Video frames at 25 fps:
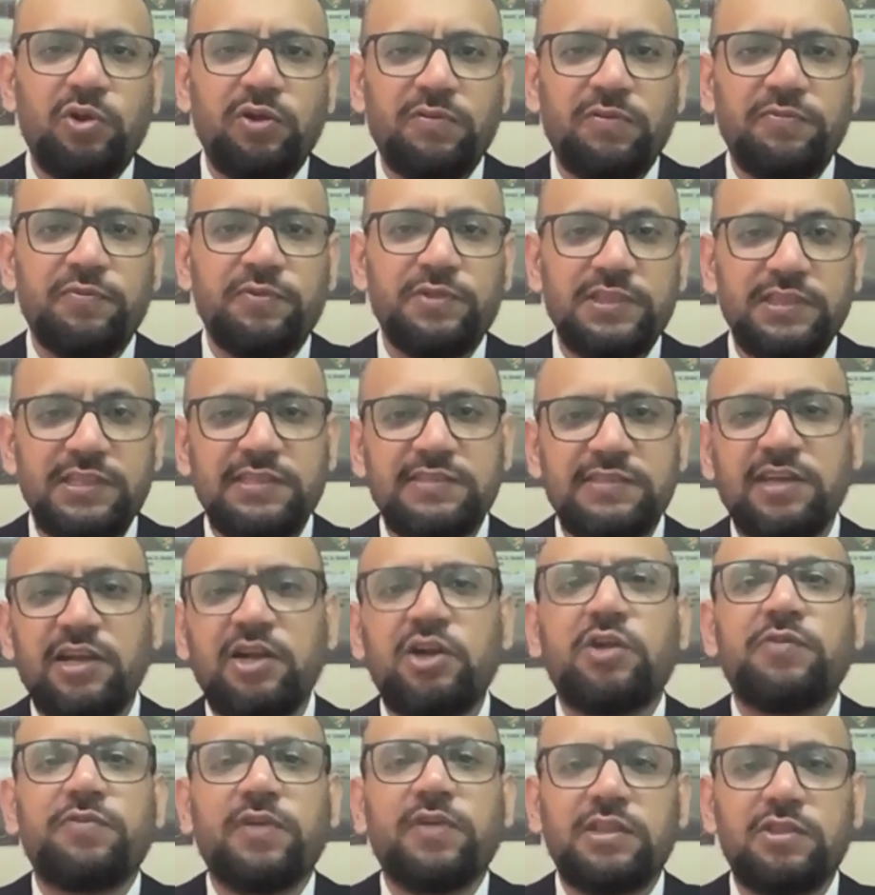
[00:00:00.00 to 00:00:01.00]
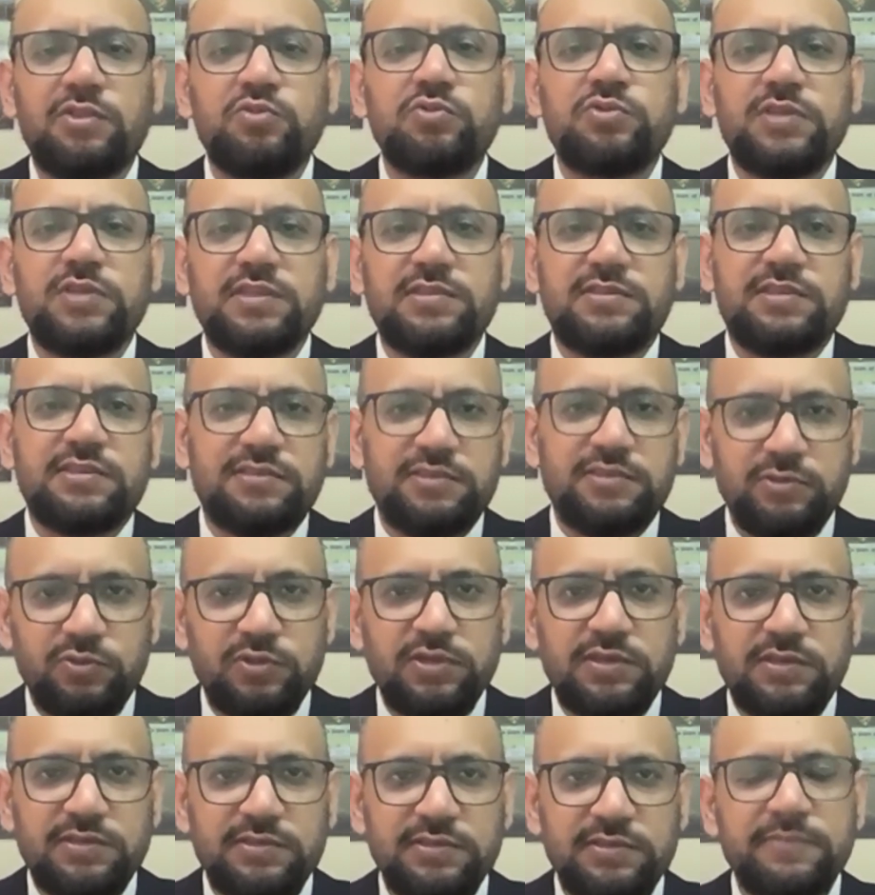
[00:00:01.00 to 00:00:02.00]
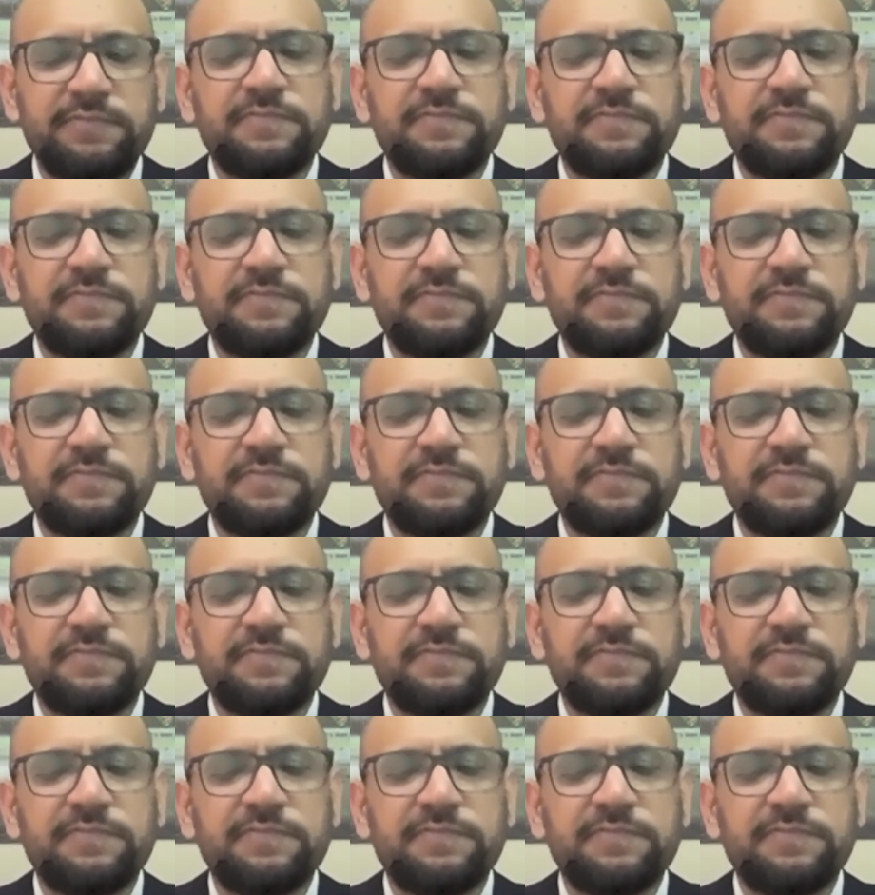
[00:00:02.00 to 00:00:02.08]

of these kind of enthusiastic students.